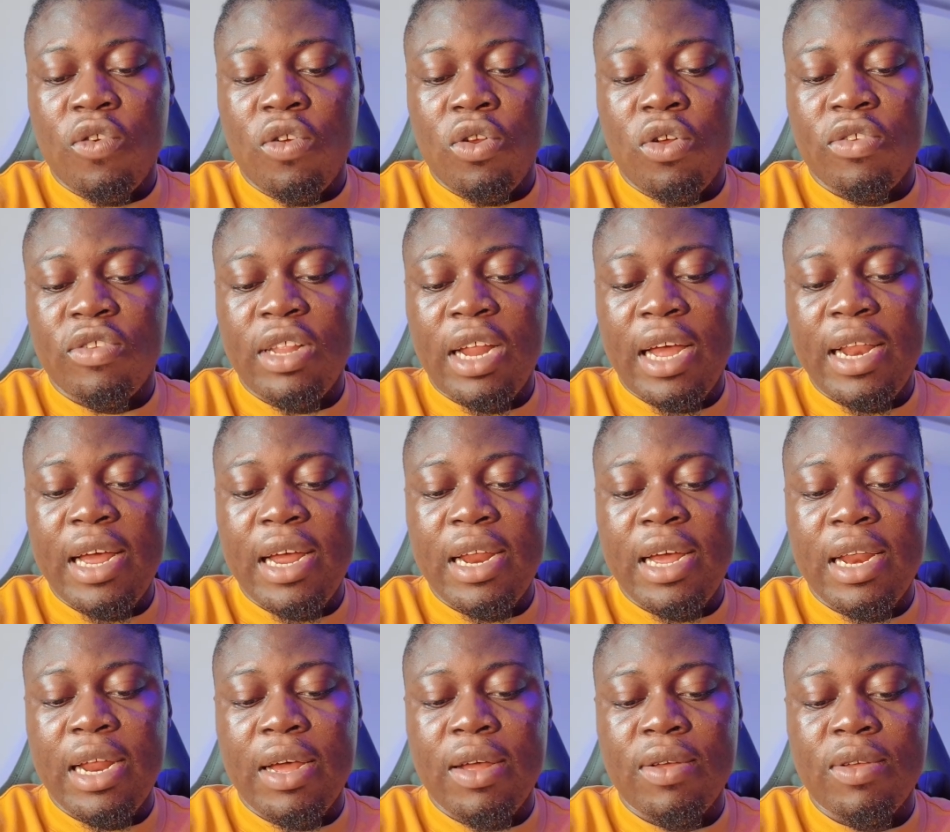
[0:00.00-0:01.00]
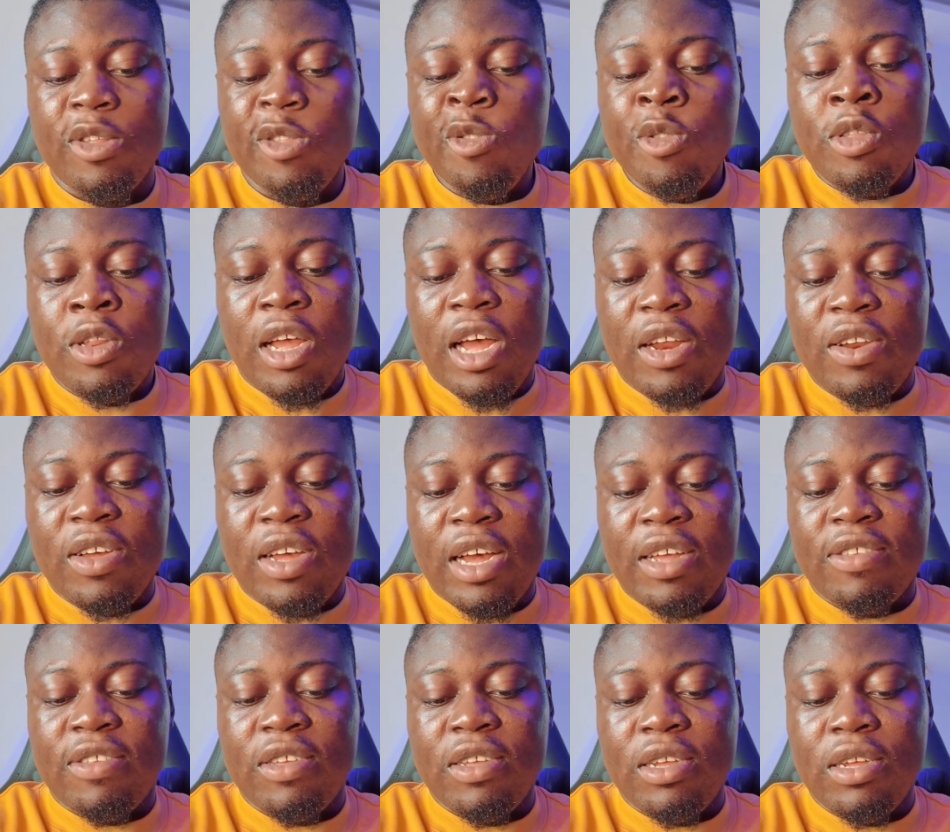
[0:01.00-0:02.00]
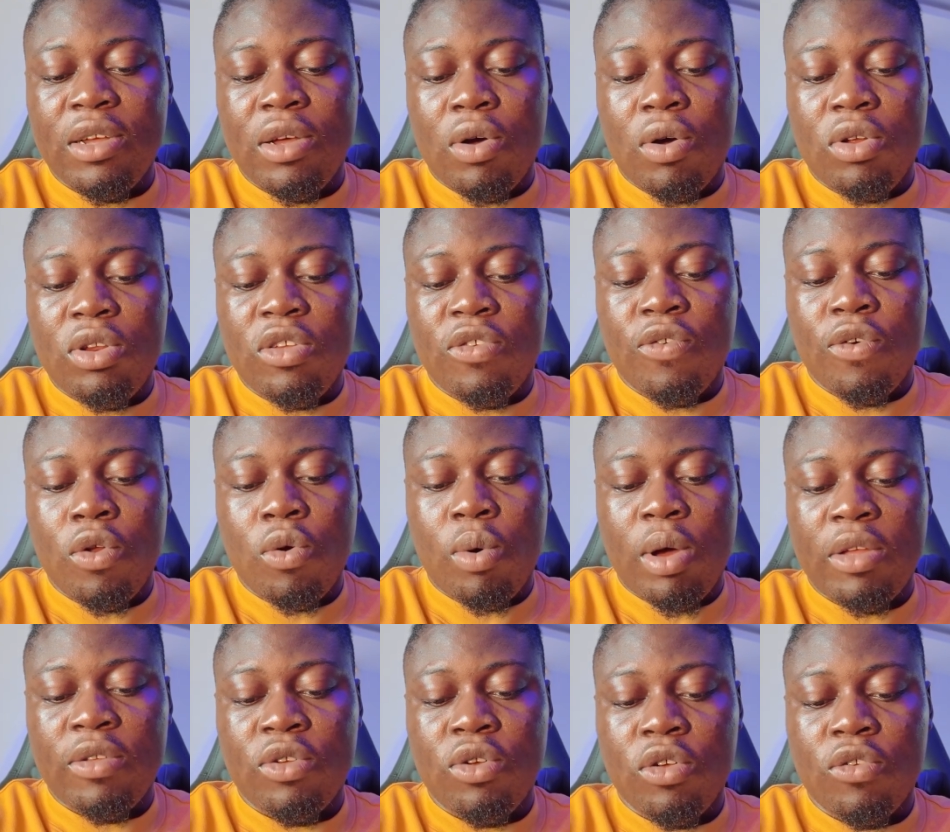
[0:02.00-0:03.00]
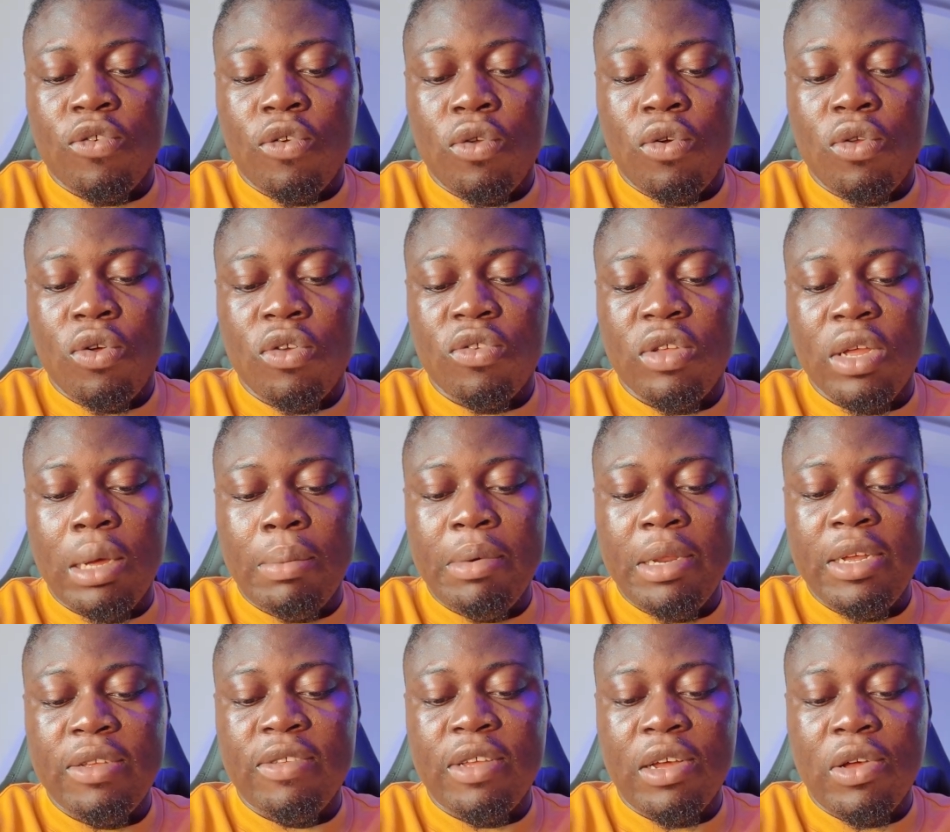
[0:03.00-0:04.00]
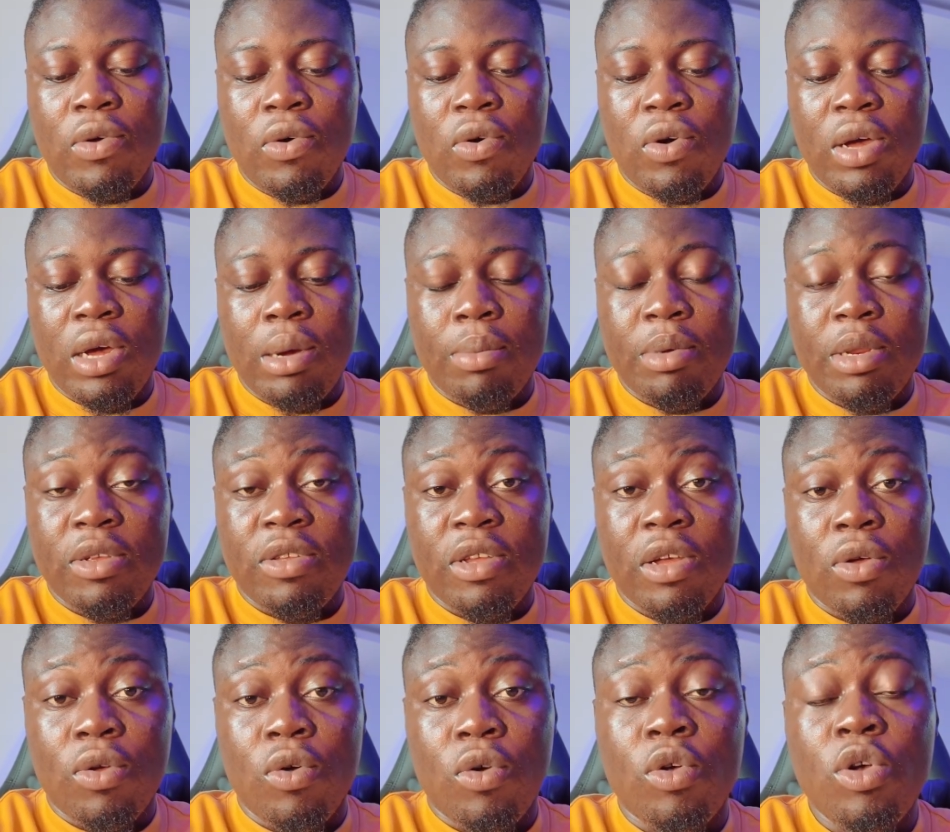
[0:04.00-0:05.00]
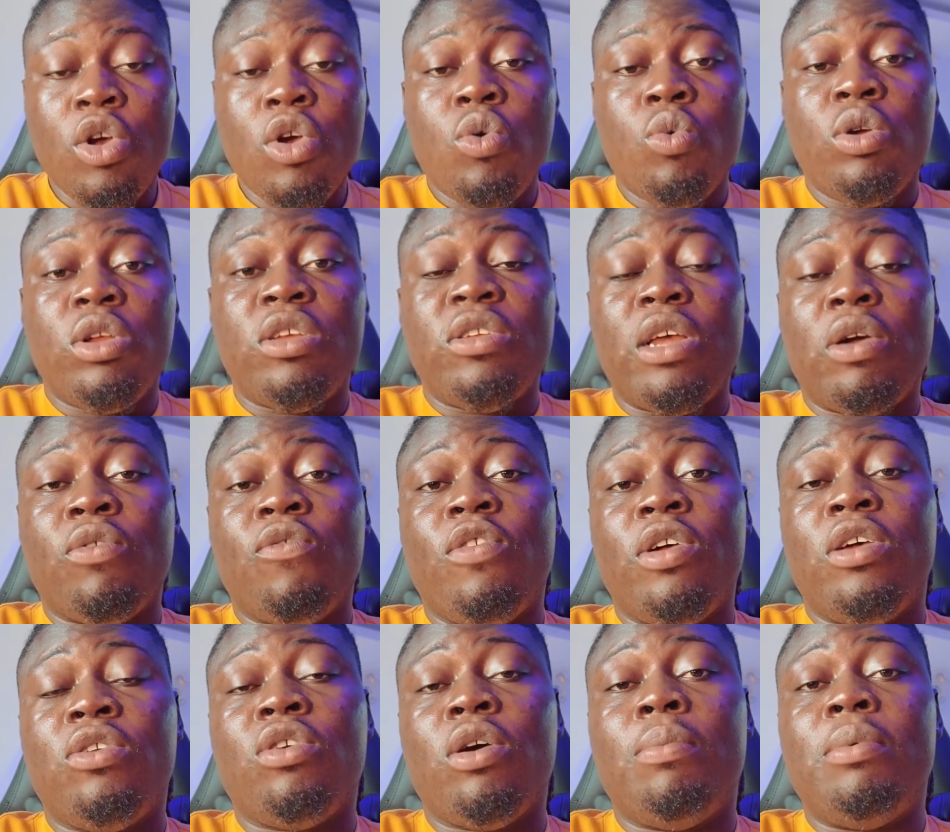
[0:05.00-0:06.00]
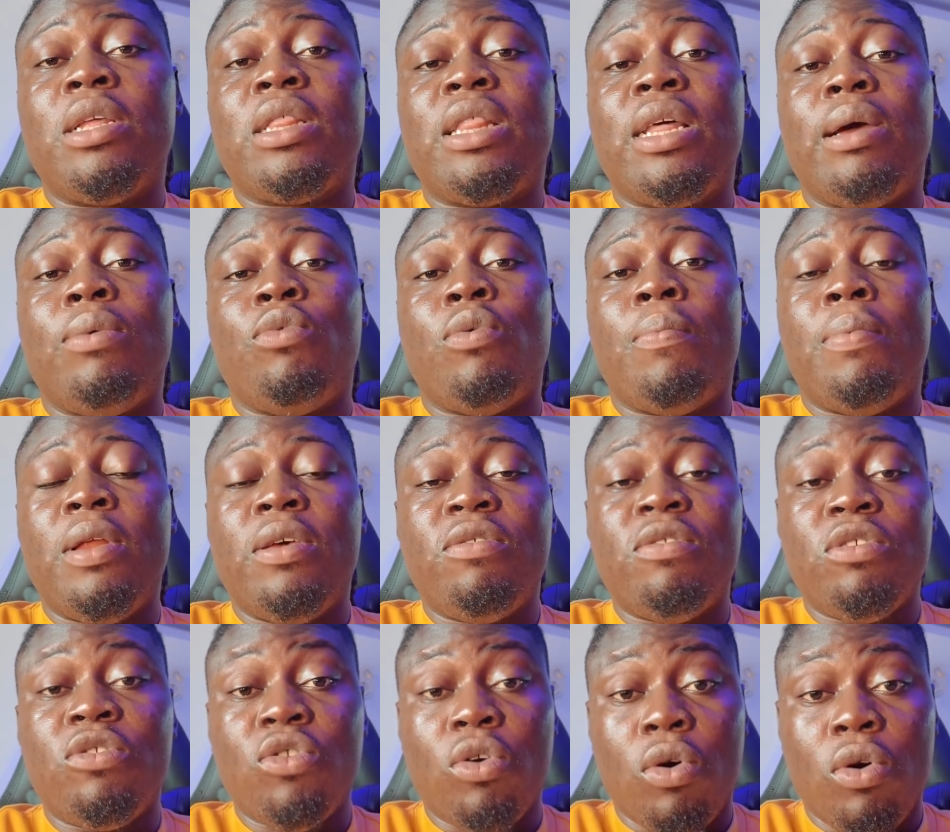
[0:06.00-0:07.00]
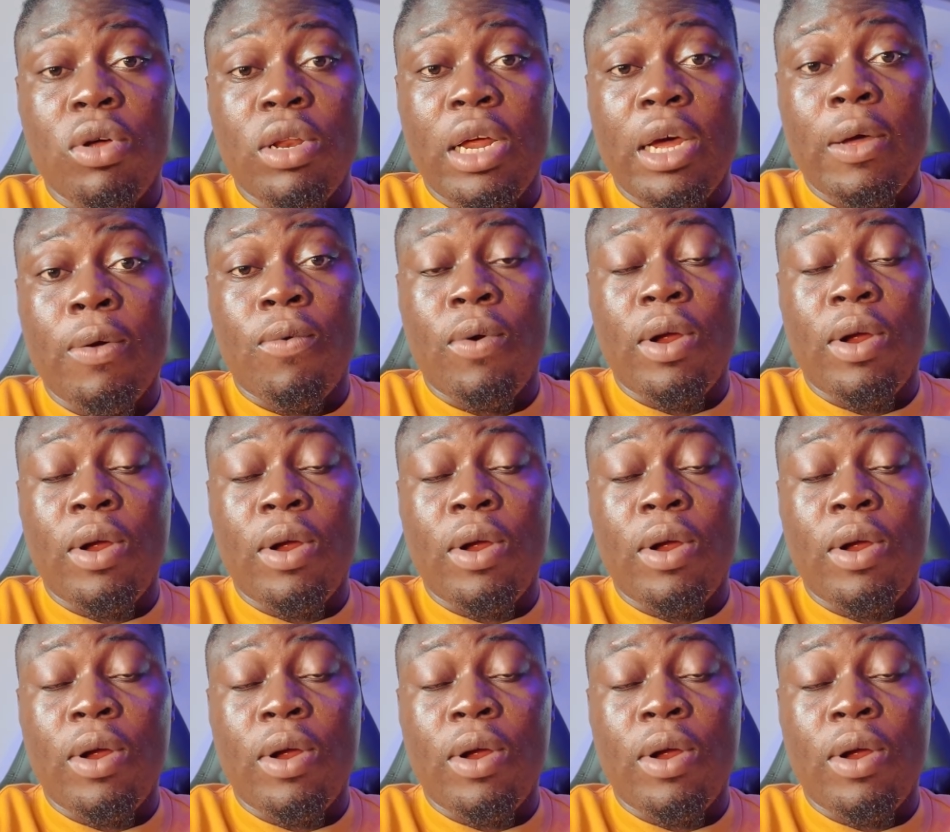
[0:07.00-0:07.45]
followed us now, and you can see all these followers just followed us a minute ago, which is the equivalent of the time we placed this order.